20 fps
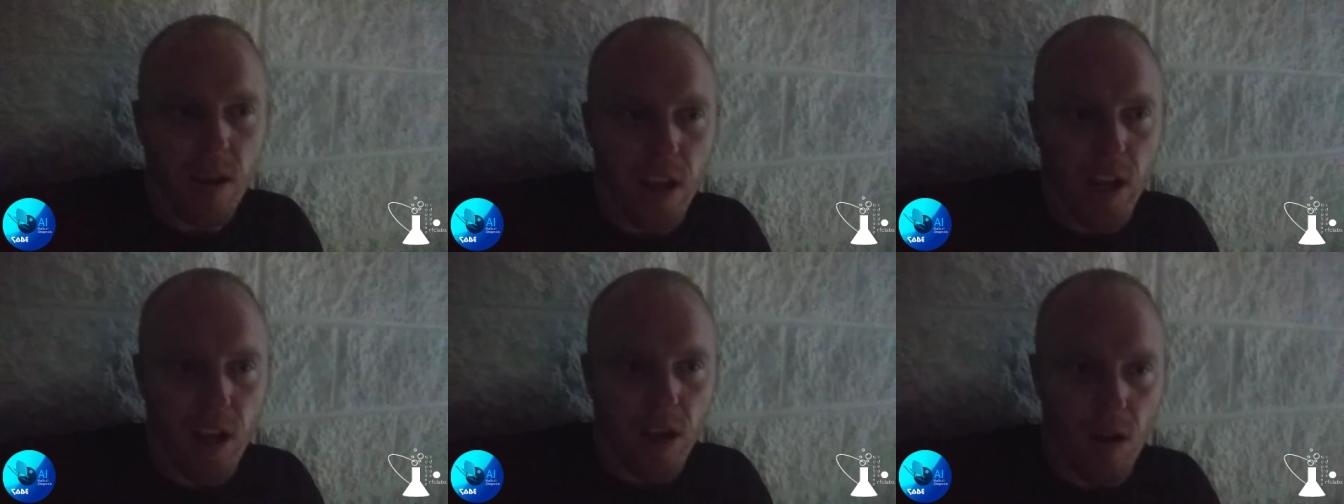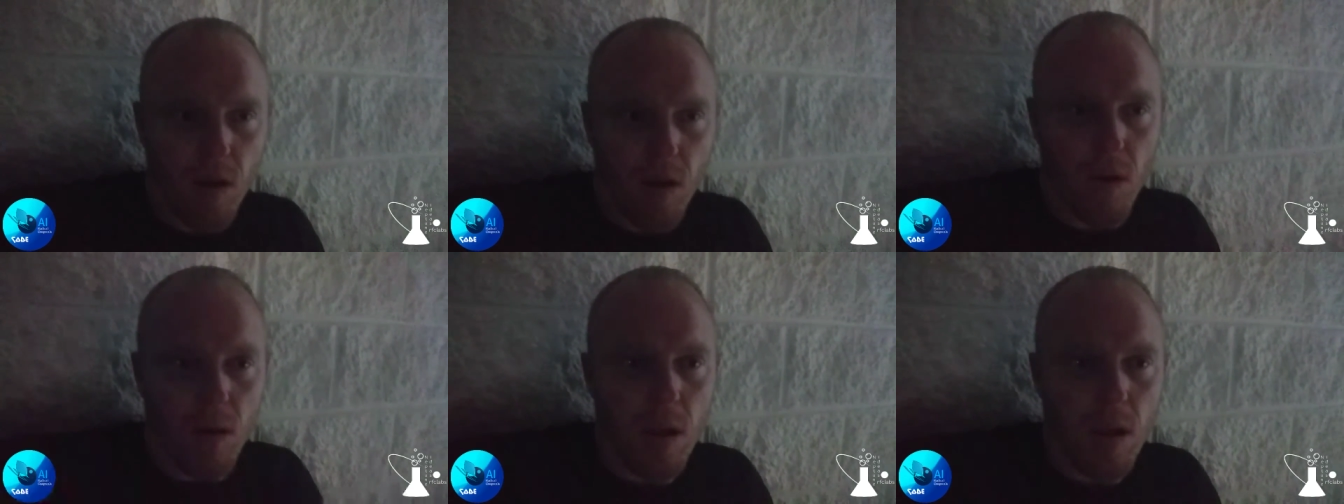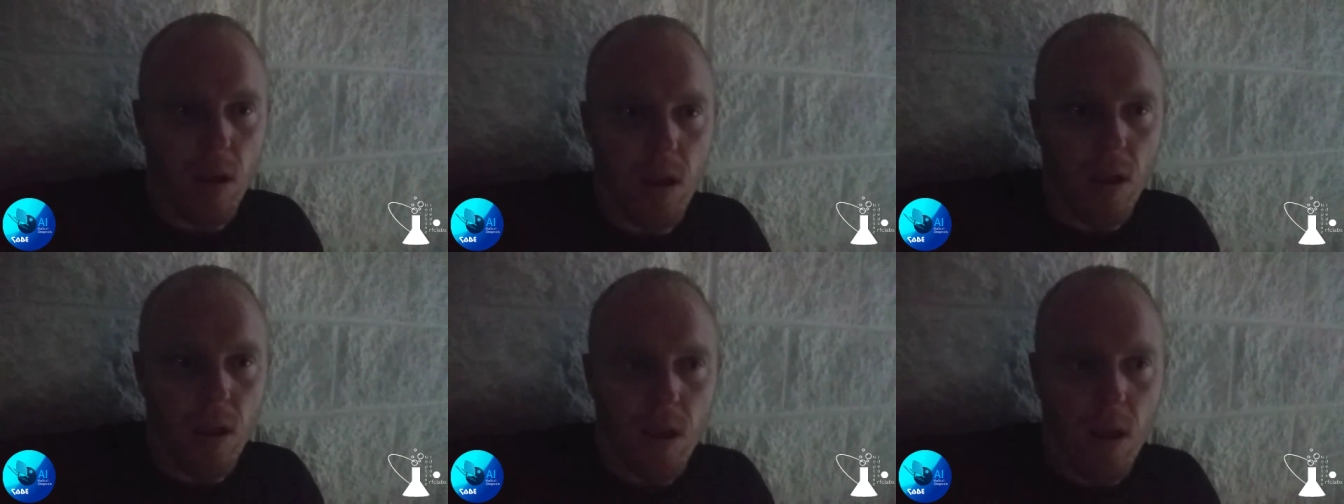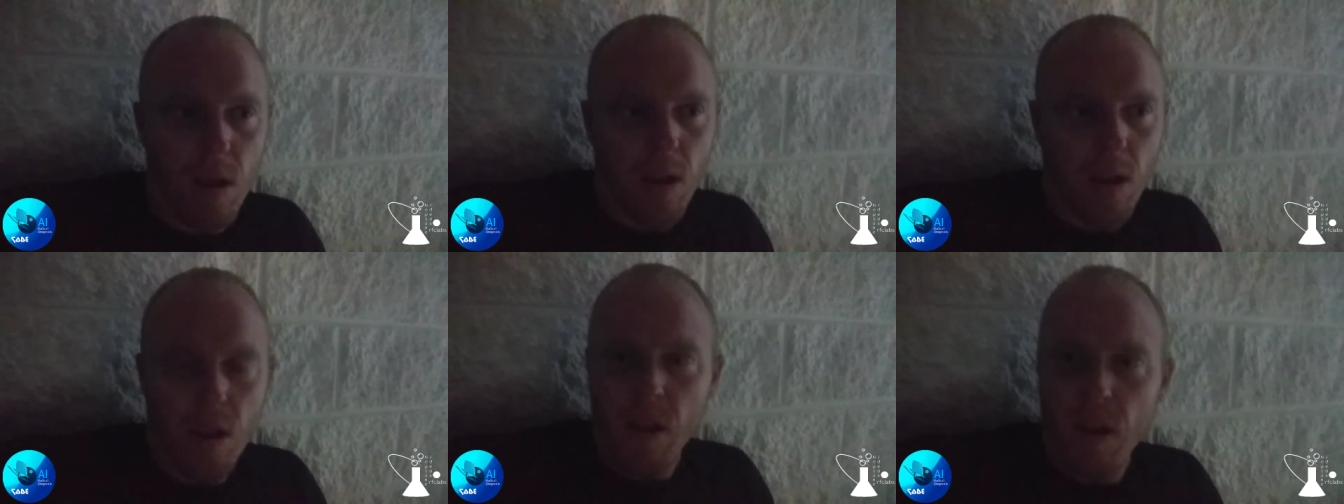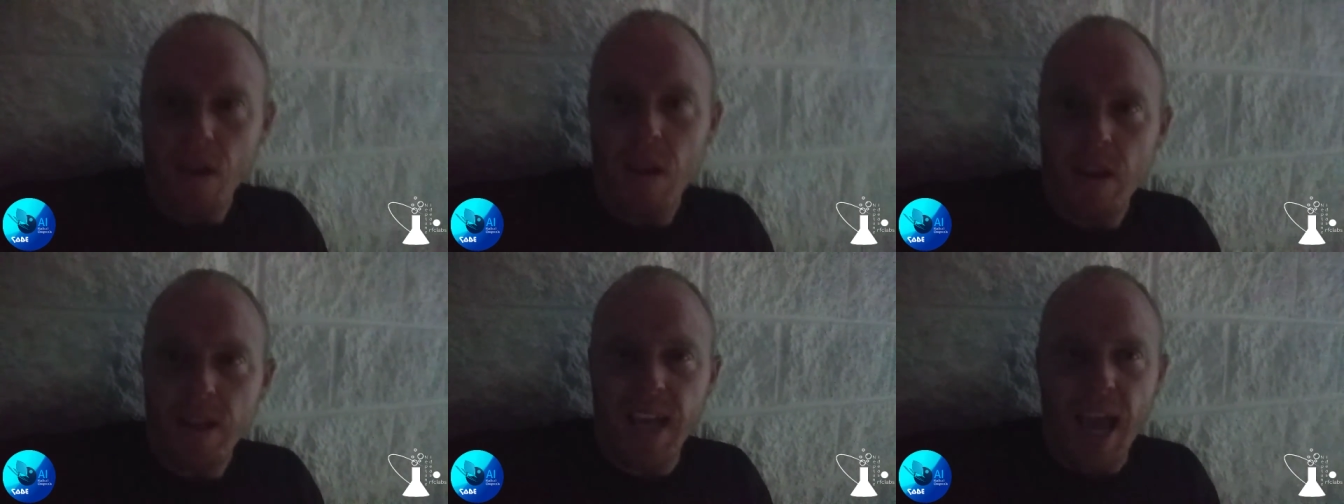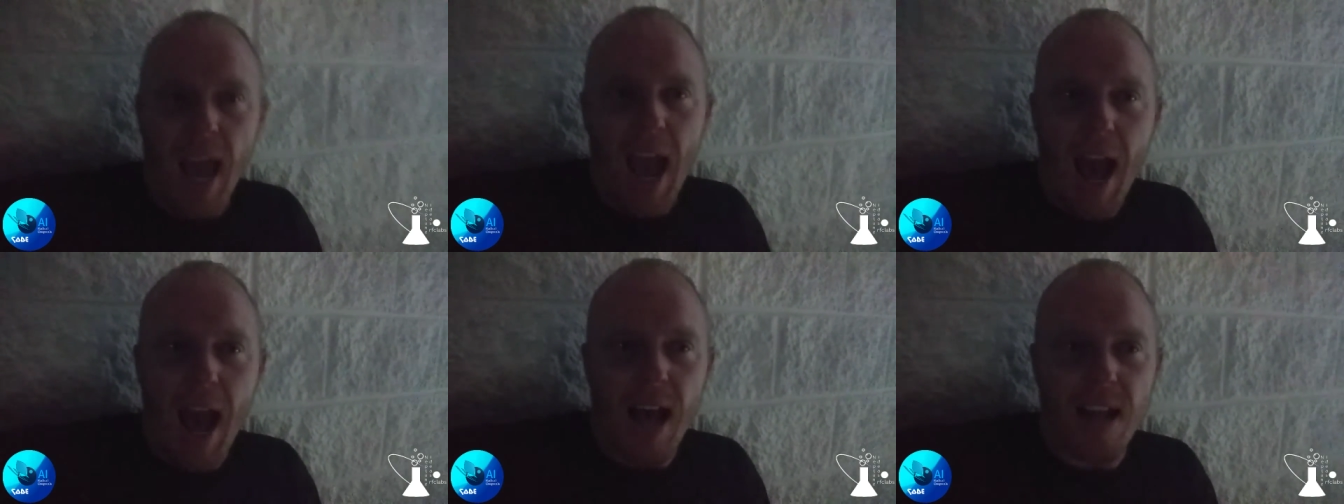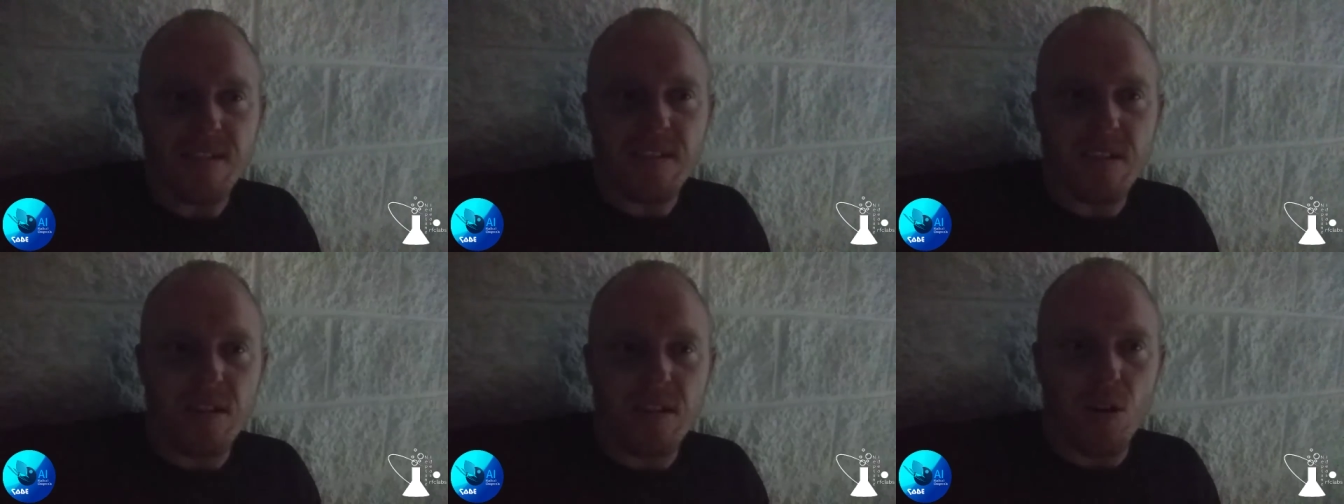you know,
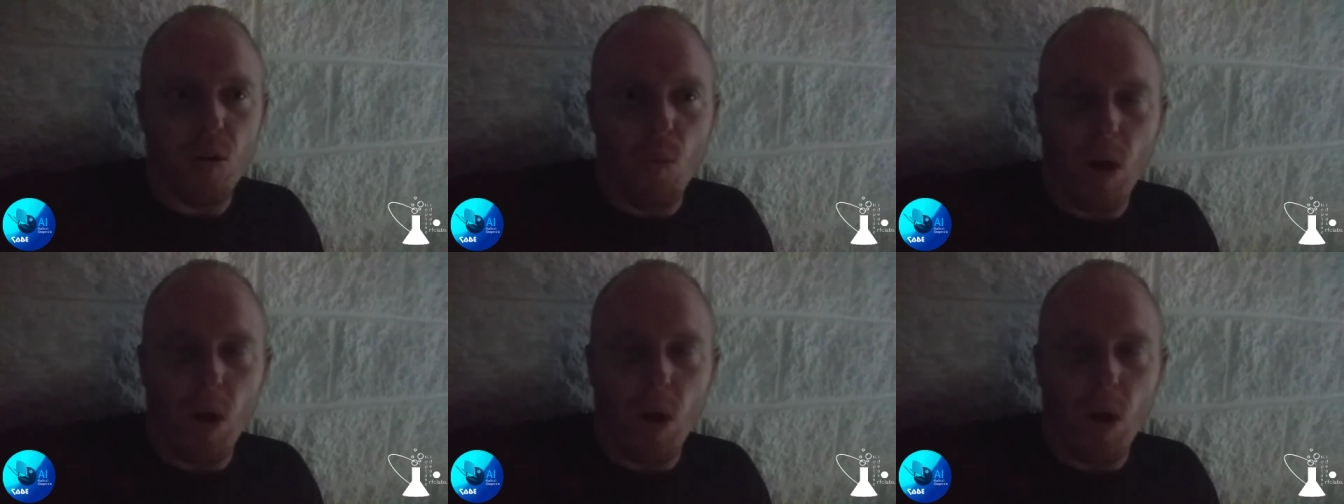cask or